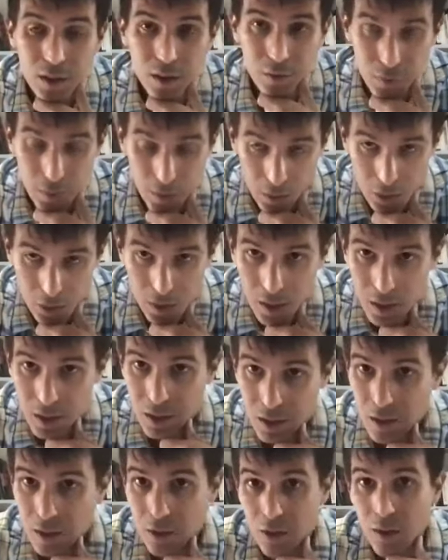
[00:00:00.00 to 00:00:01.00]
their
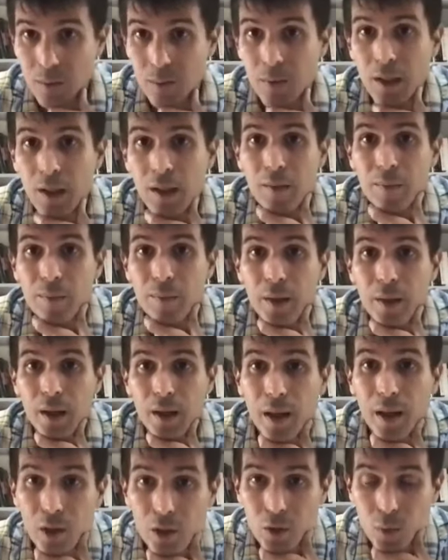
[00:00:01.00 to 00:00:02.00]
citizenship, not
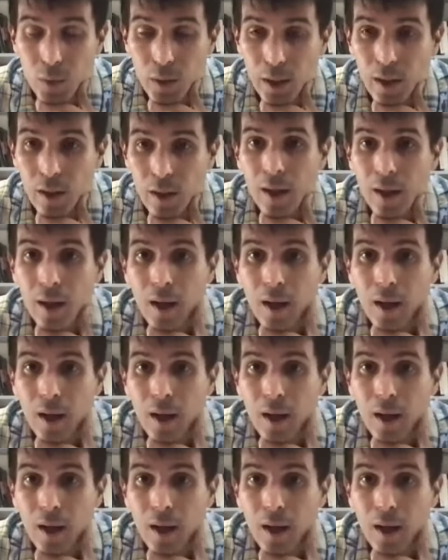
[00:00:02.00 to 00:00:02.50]
elsewhere.